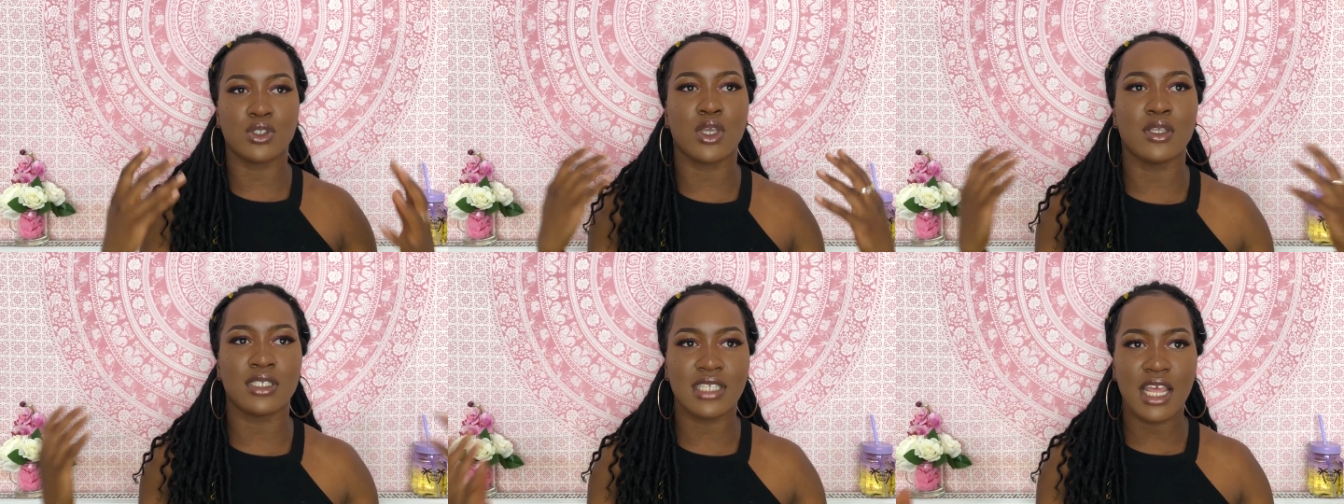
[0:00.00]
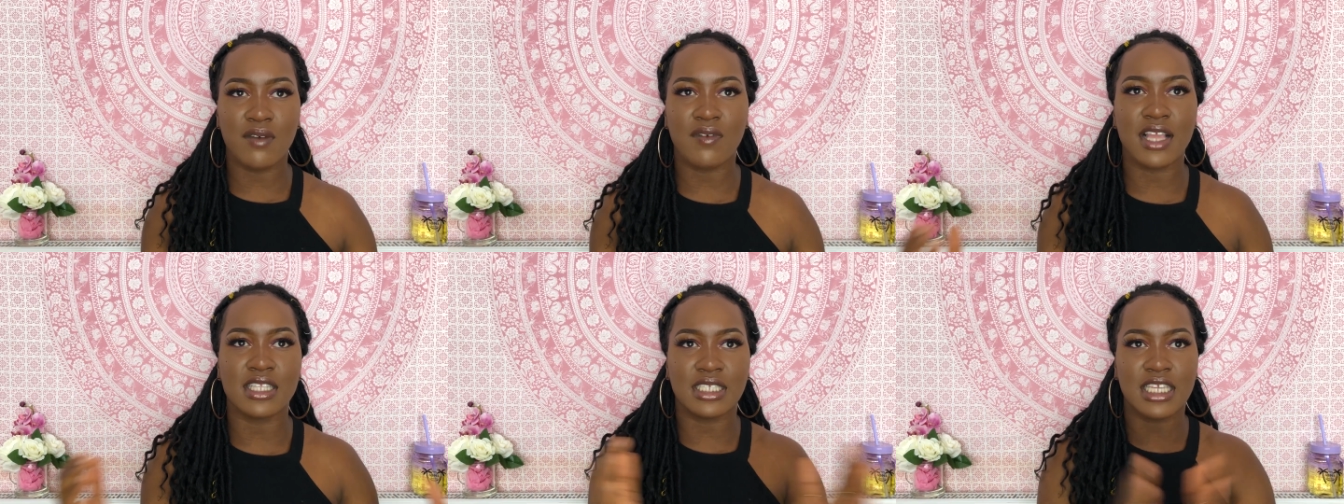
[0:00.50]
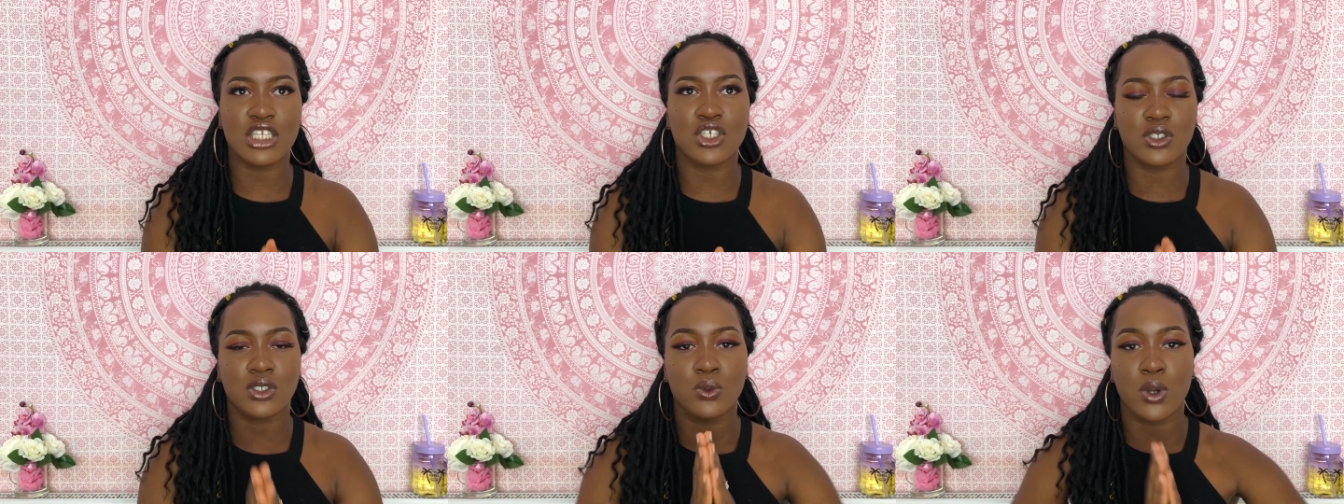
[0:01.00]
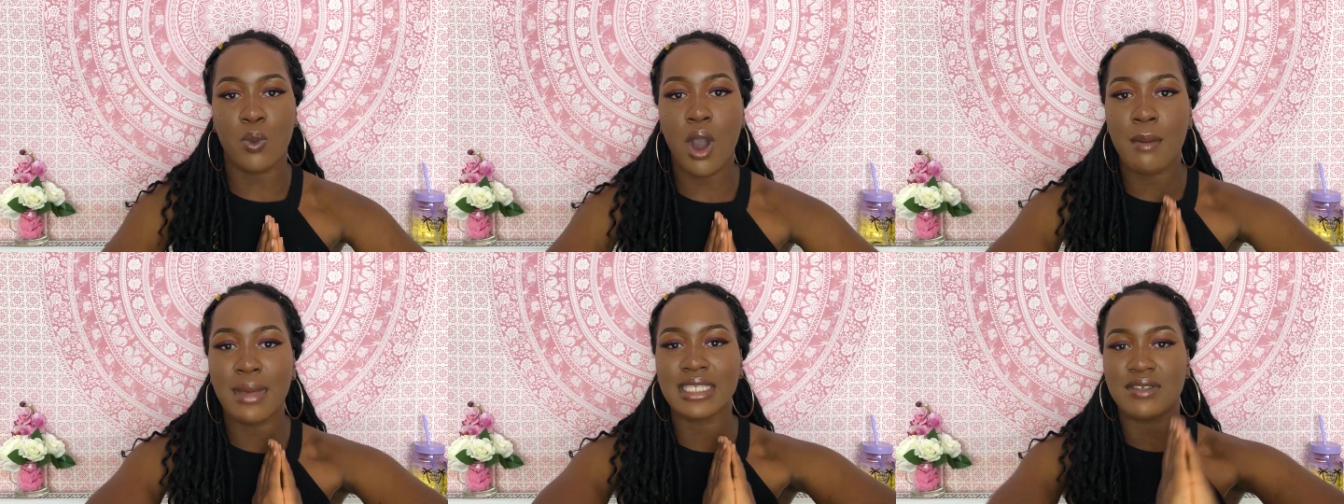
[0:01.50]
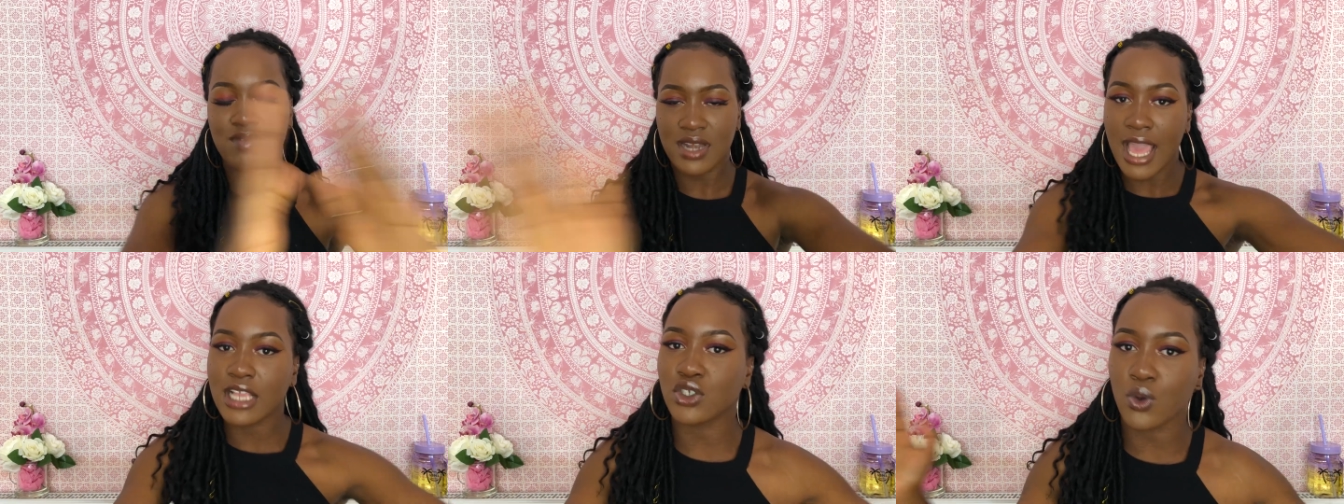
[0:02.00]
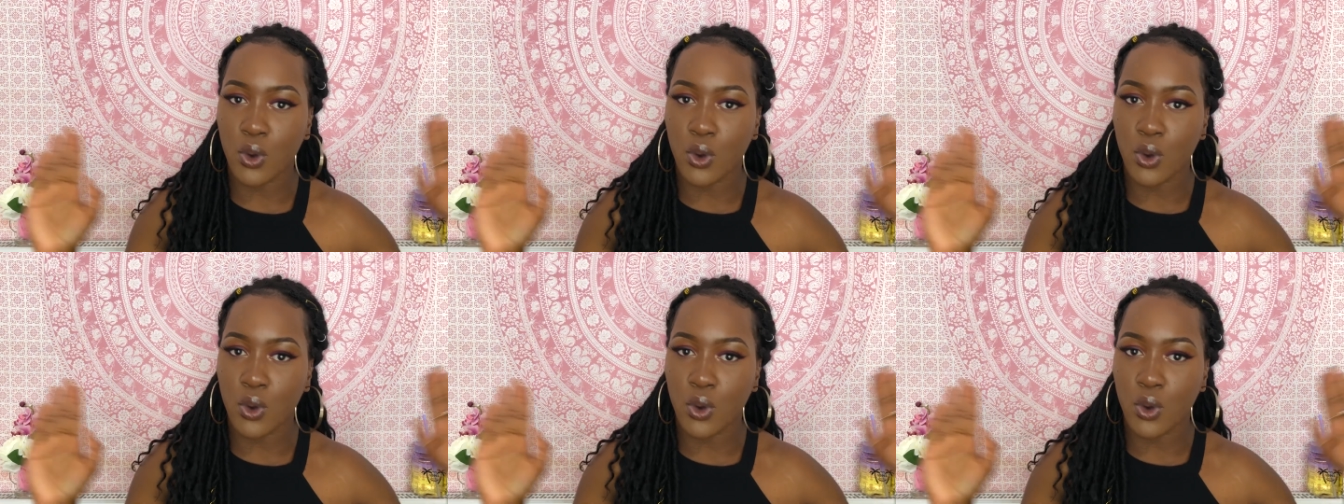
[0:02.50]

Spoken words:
So instead of like teaching us all in one massive lecture